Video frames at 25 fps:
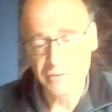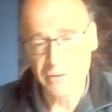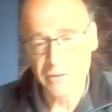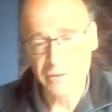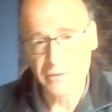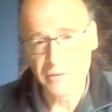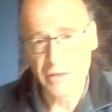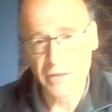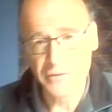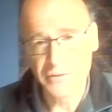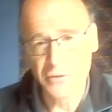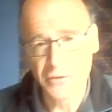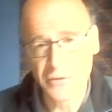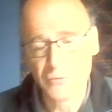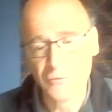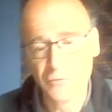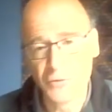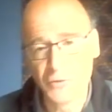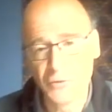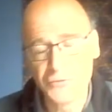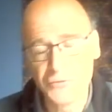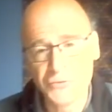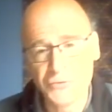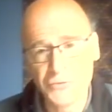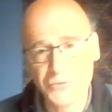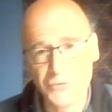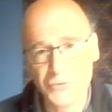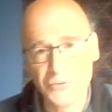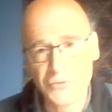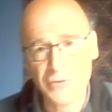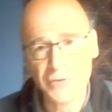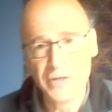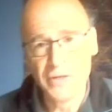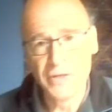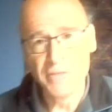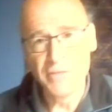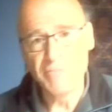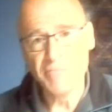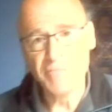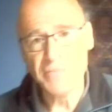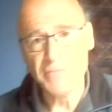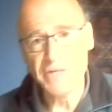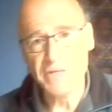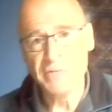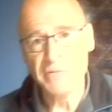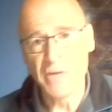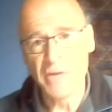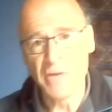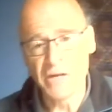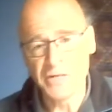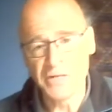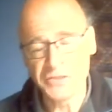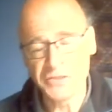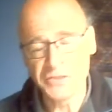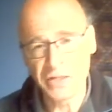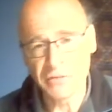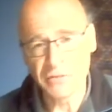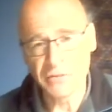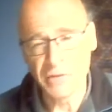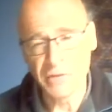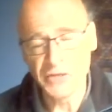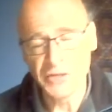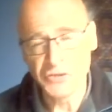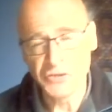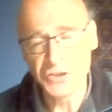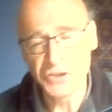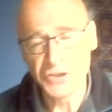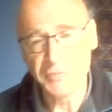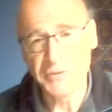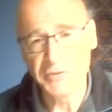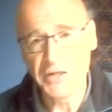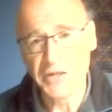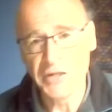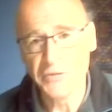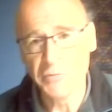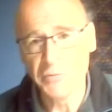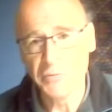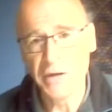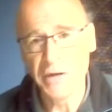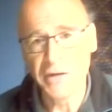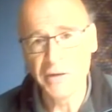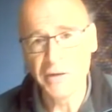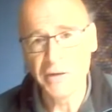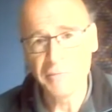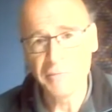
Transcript: And I don't want to minimize that relationship in any way,